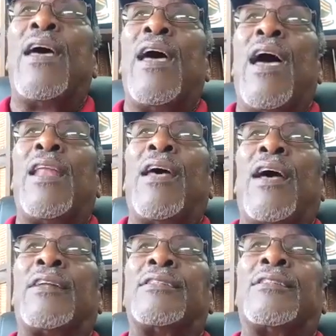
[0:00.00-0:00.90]
Mm-hmm.
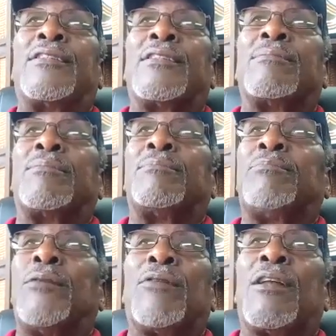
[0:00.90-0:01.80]
And some
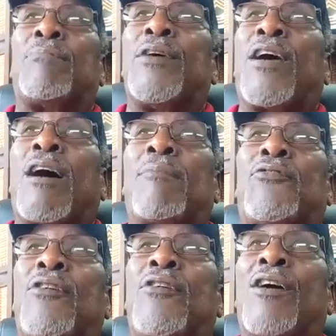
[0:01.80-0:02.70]
people in a pickup
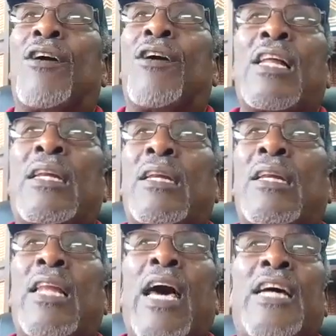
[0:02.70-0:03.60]
truck tried to
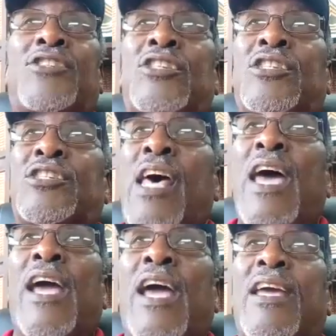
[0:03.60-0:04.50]
lash his
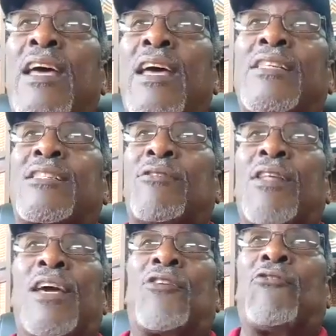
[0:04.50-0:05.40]
neck so that
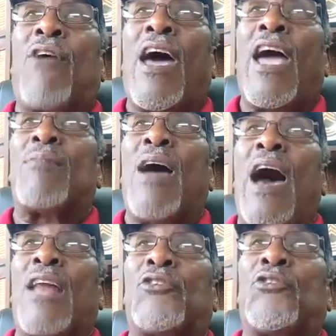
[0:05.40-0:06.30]
they could drag him
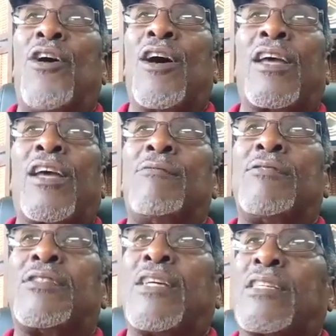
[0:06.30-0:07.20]
behind the truck. And he
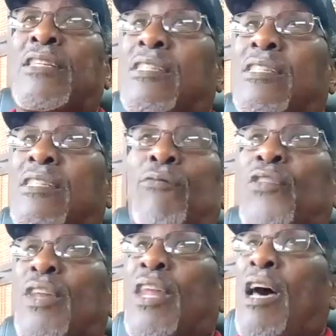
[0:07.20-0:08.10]
was just
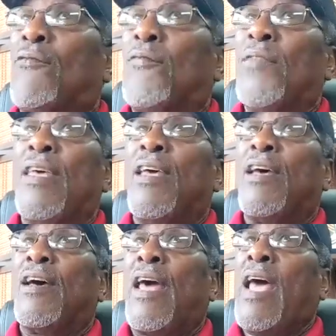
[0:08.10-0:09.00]
swift enough
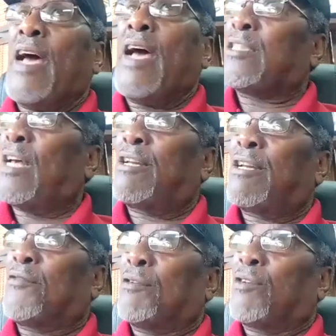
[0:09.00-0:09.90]
and agile
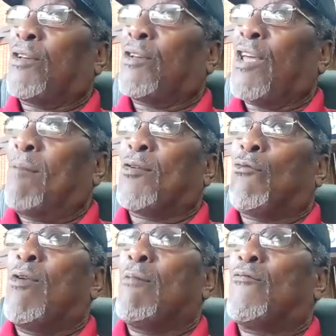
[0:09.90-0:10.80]
enough to keep the
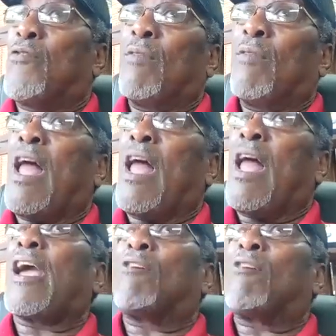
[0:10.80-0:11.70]
whip from
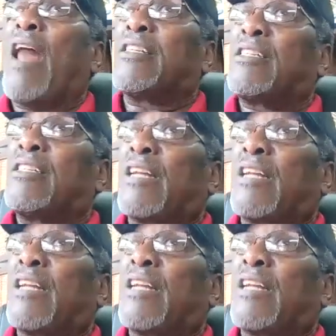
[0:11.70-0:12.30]
locking around his neck to